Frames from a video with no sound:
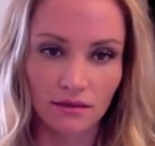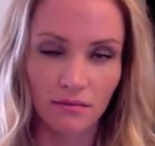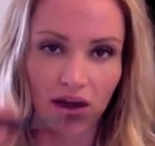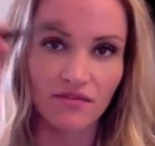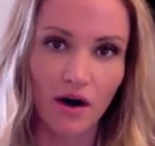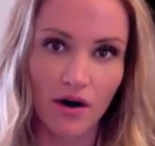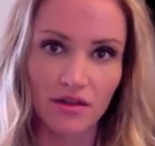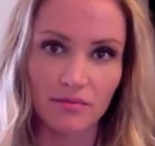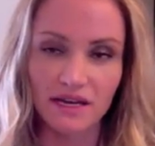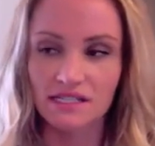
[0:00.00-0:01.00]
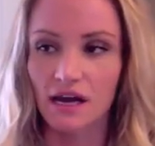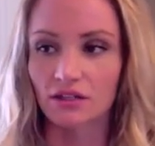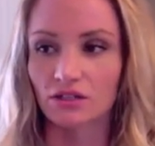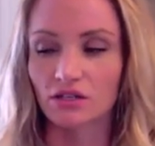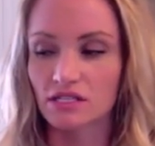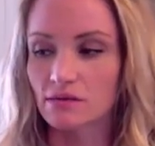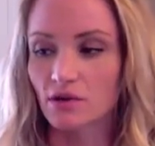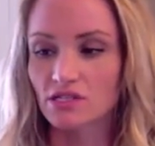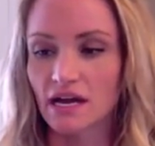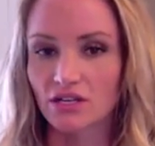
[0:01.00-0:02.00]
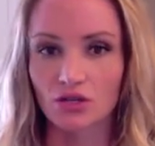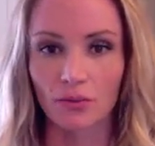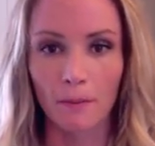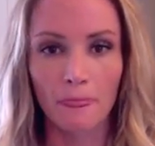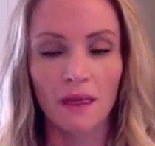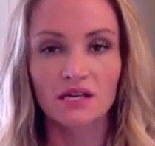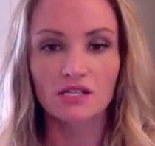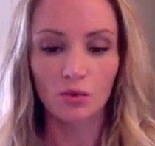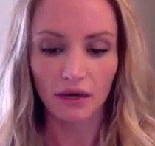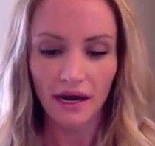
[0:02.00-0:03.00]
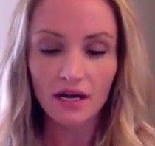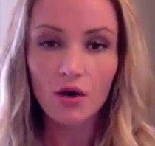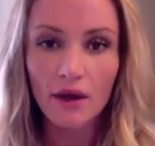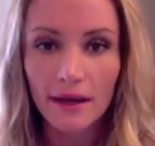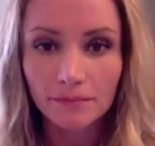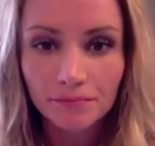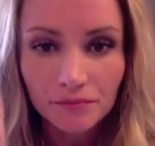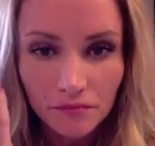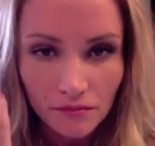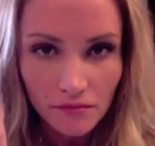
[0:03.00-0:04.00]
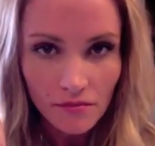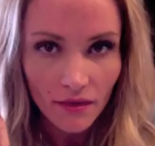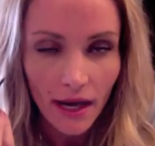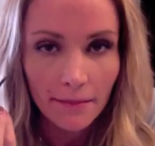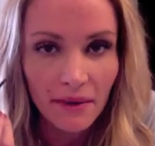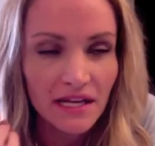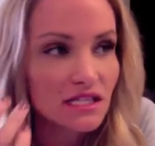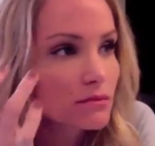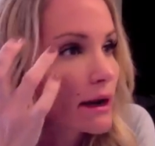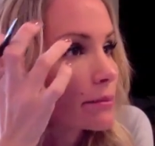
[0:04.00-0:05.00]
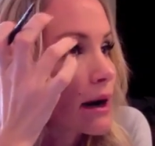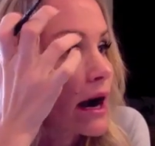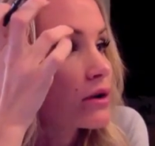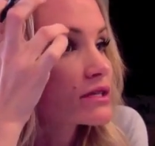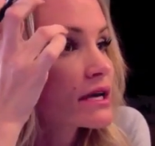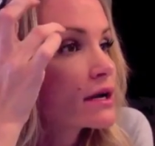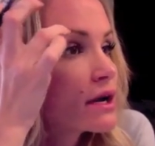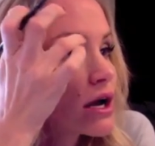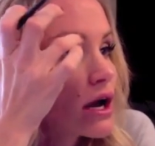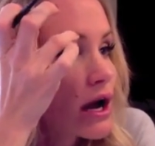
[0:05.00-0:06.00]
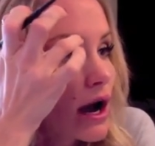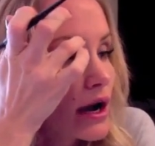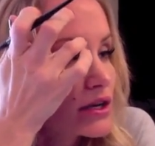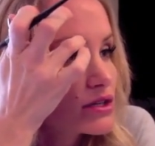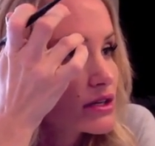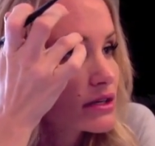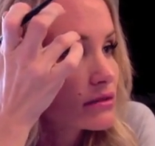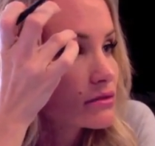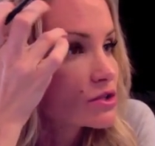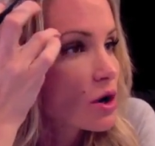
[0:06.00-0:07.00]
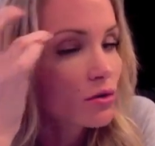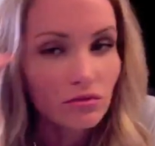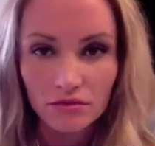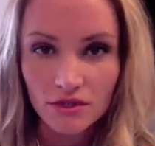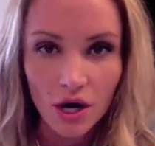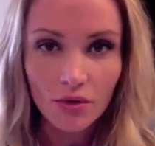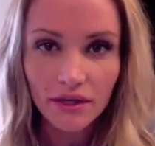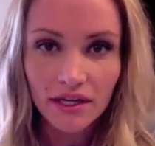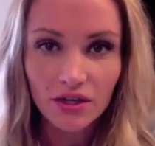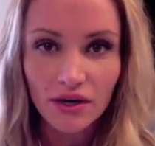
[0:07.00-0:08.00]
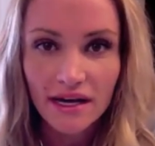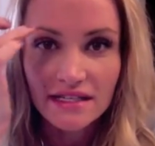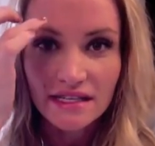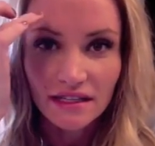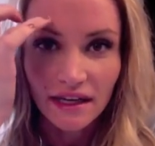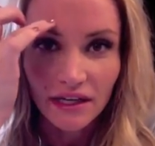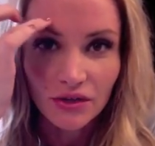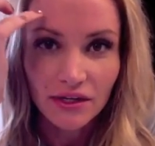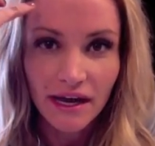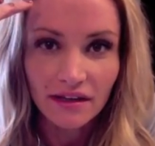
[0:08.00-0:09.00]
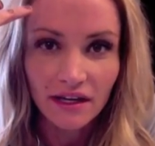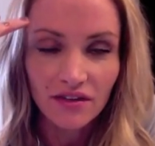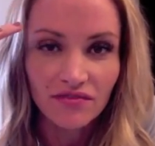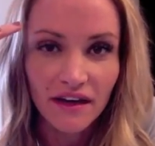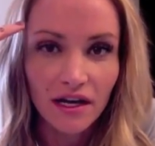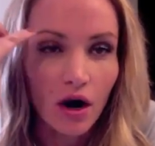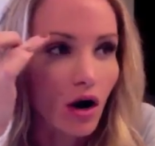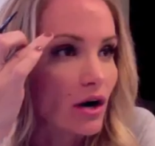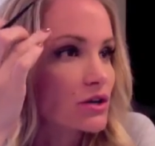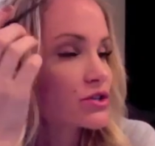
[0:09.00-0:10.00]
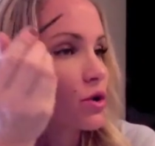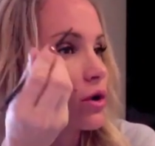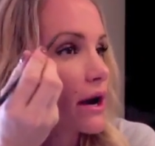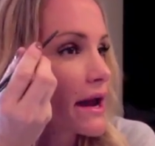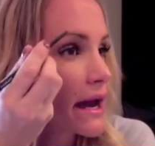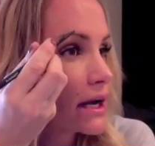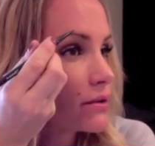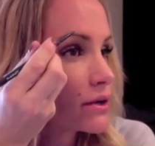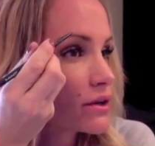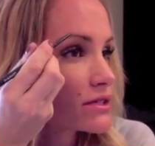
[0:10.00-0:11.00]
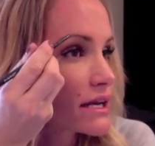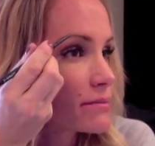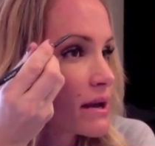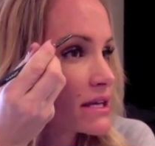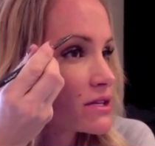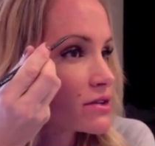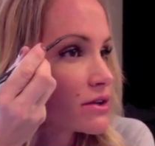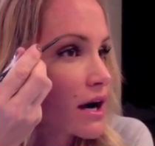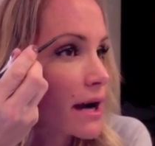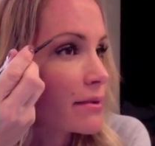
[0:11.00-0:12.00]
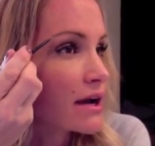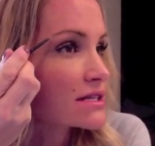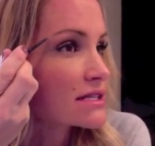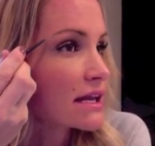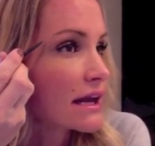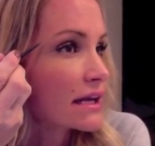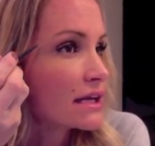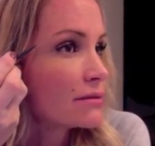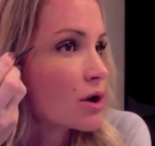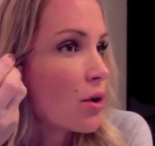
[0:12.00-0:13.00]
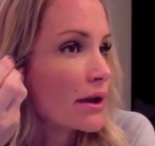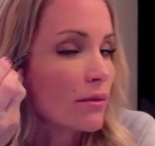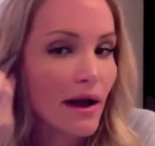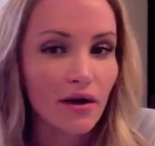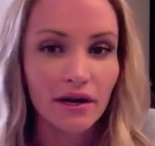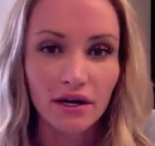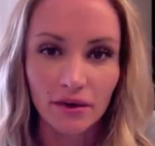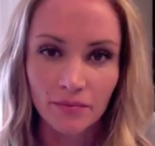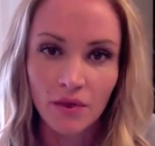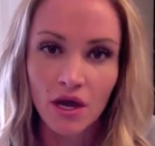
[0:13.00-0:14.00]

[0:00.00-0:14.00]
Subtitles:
By far the best color. It looks the most natural. So when I go in and pencil my brows, don't get crazy and like create like a fake arch. Or I hate it when girls like pencil their eyebrows and they like keep going way out here.